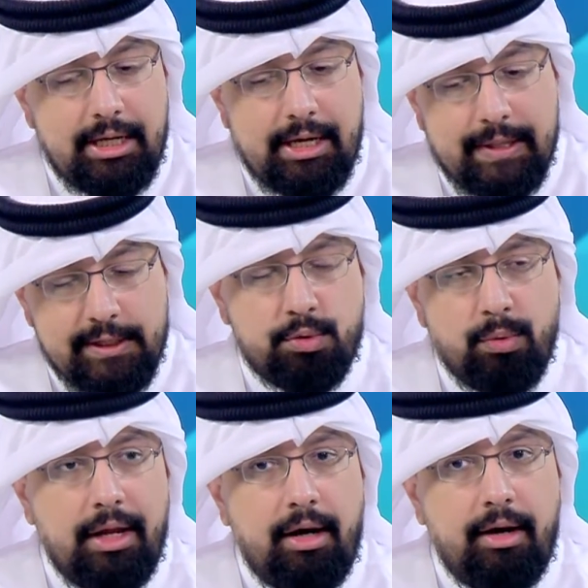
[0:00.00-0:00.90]
this
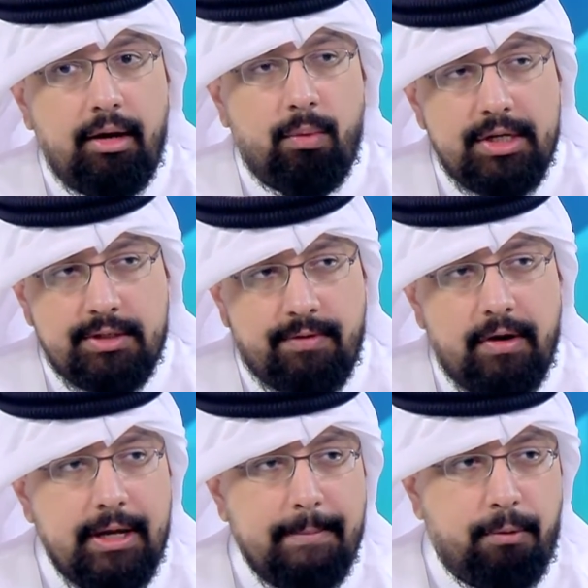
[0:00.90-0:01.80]
well was
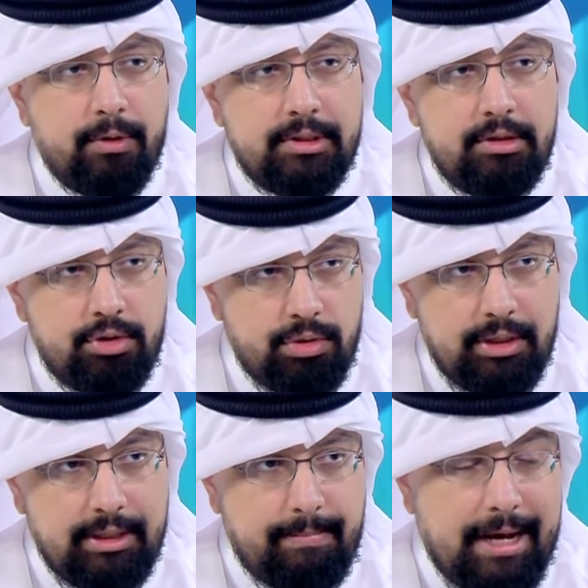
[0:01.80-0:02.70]
very important
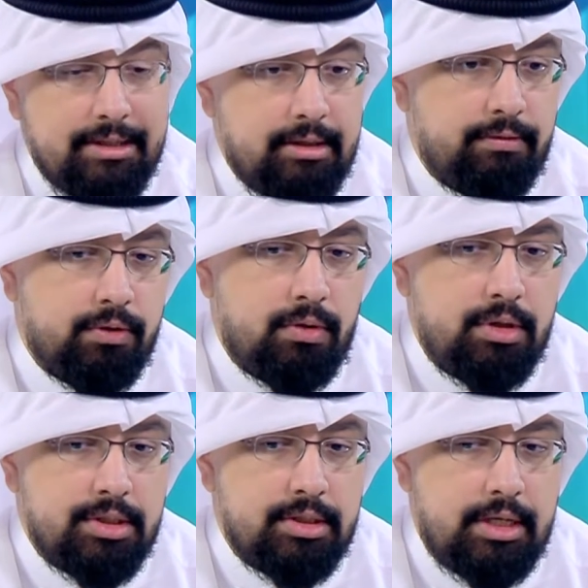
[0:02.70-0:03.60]
during the battle, of
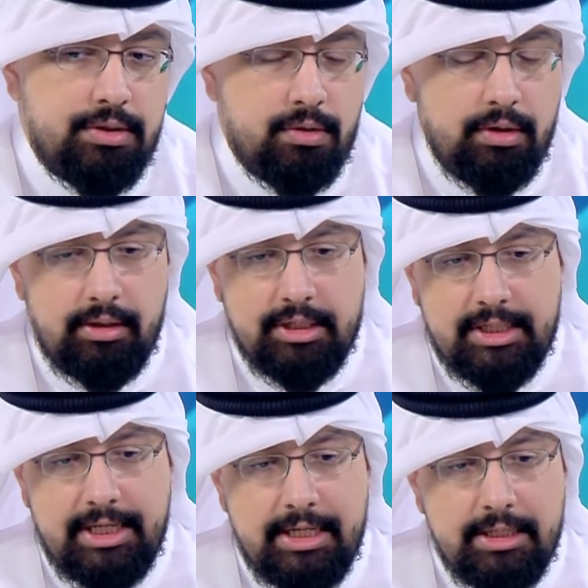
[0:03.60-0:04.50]
course. During the
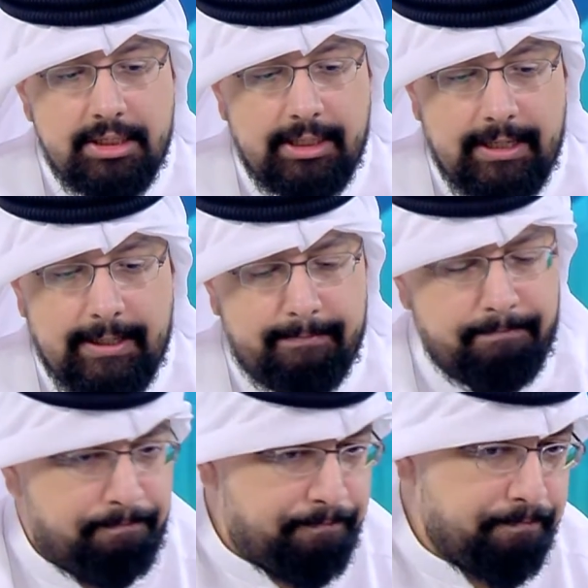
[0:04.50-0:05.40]
siege,
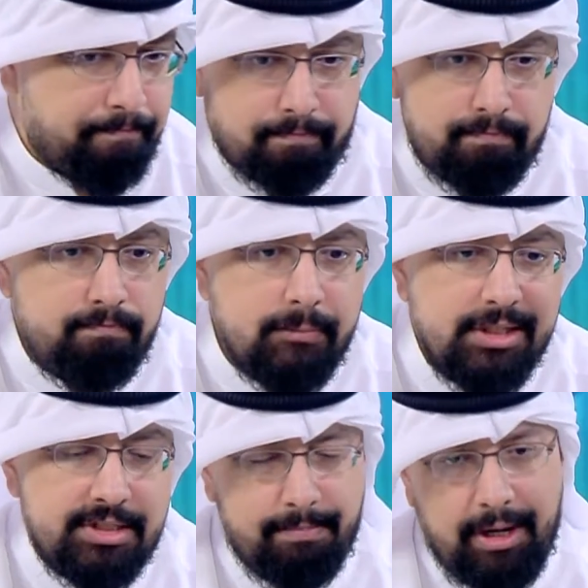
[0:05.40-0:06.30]

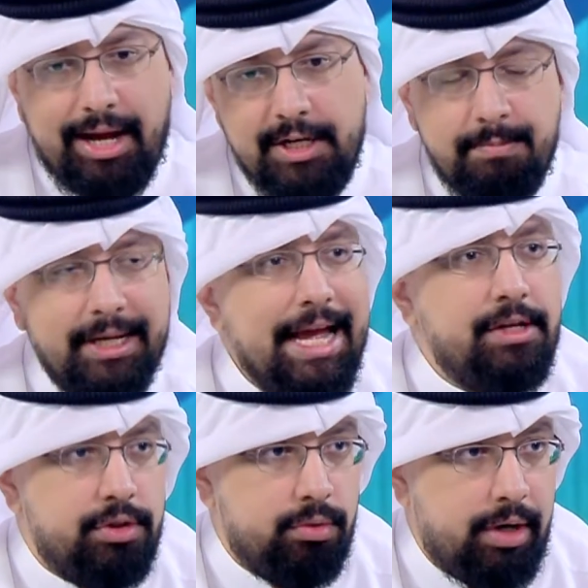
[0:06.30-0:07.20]
supplies began
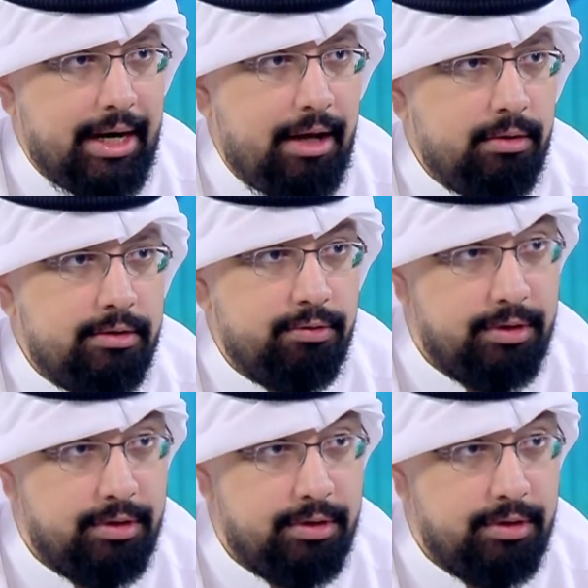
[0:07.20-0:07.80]
to run out for the